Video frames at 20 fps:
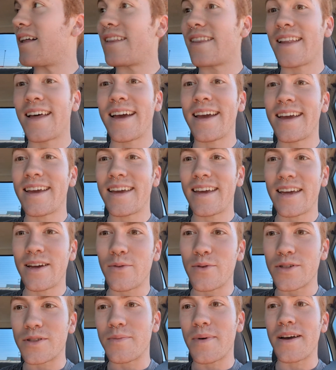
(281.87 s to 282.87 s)
like it
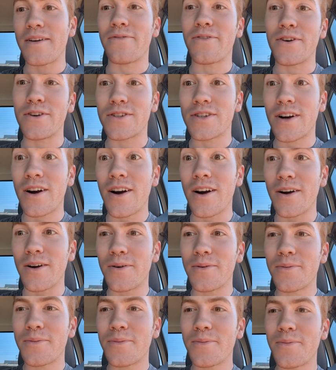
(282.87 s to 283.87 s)
was my first car.